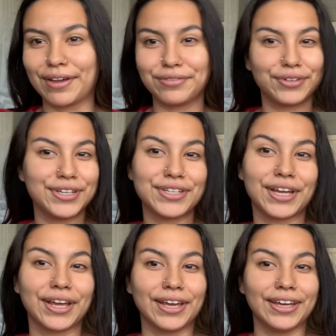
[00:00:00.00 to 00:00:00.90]

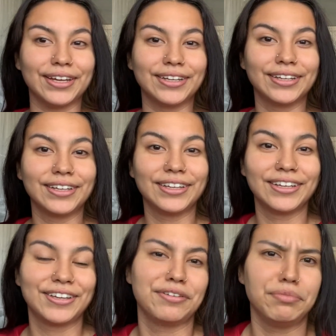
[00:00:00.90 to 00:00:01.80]
everyday
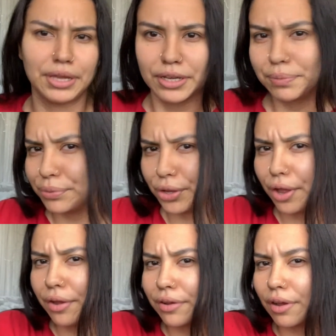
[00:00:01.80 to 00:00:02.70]
makeup
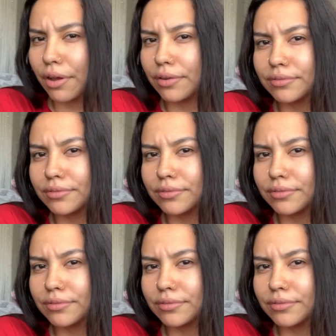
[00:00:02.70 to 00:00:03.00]
look.